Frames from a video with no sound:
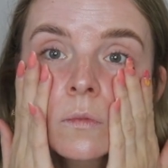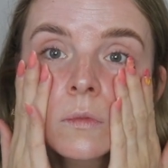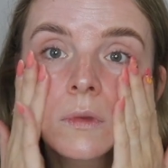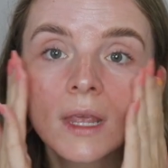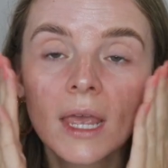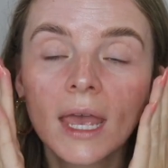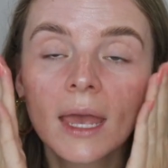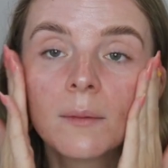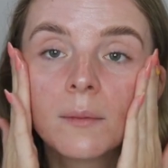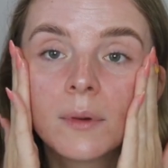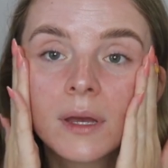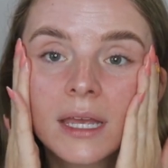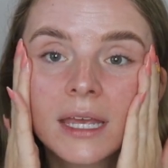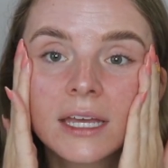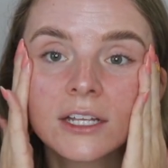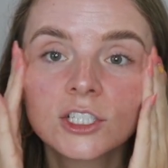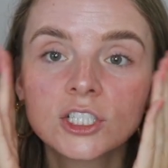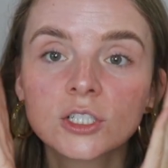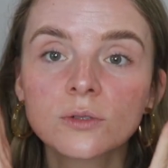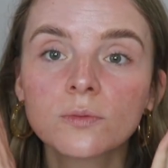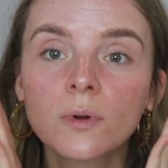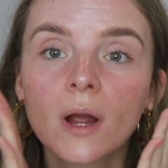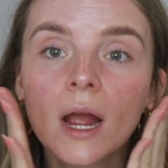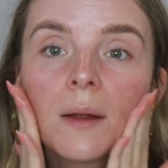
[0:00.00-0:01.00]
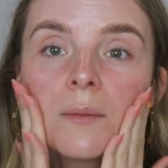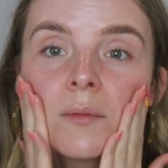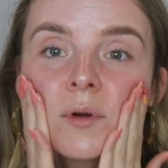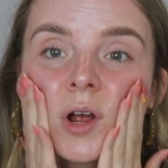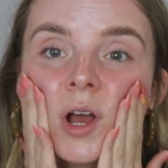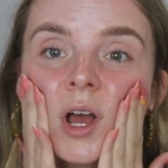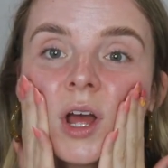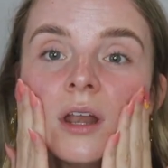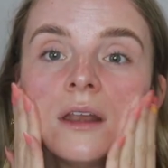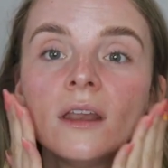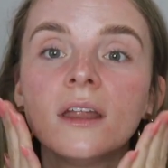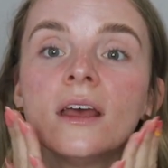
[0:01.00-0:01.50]
Okay, but get your primer
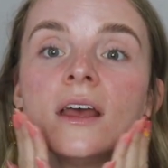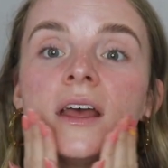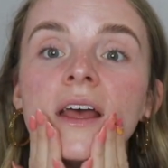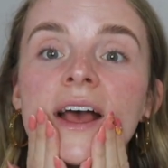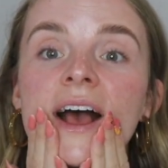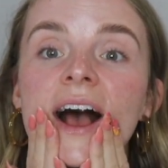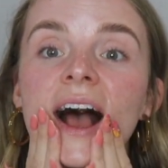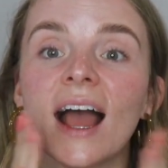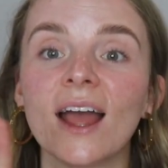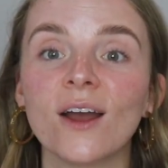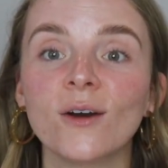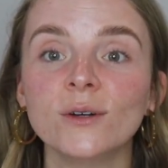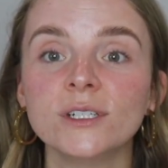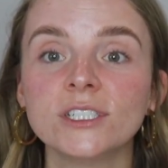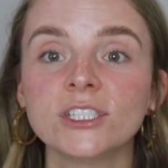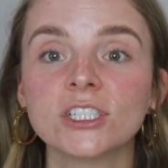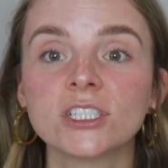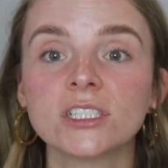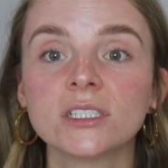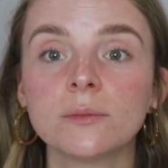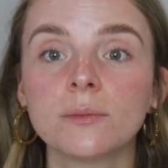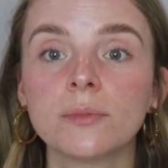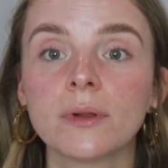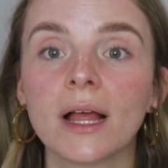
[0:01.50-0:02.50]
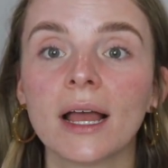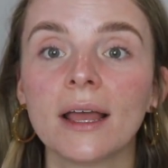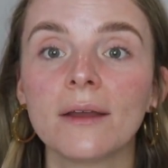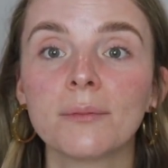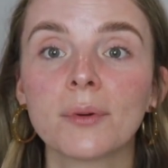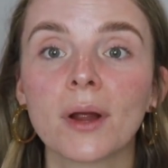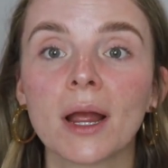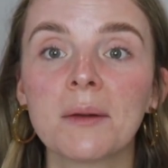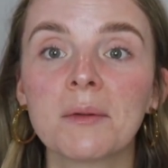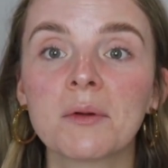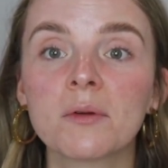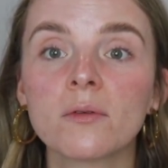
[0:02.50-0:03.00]
on. I always just apply
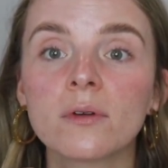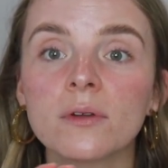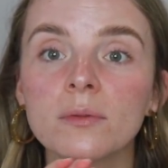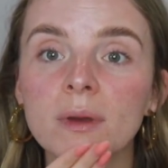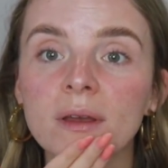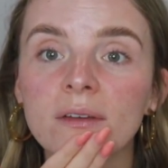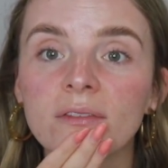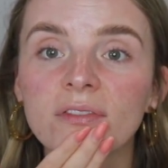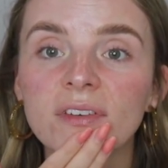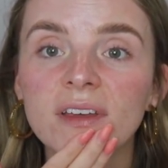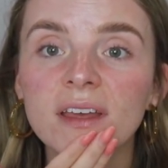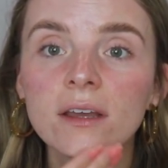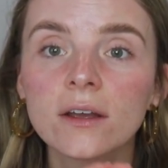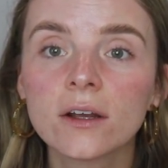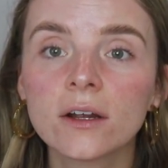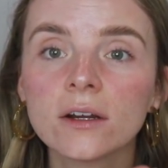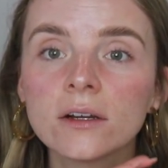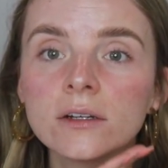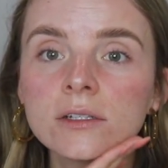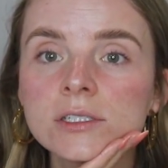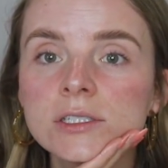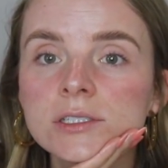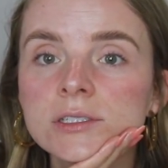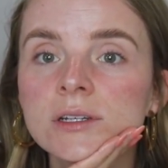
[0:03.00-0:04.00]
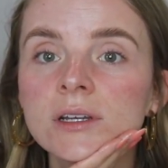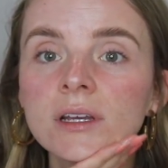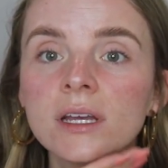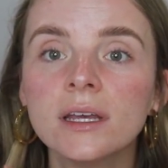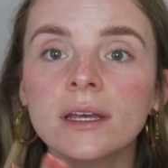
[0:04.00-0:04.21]
primer with my fingers.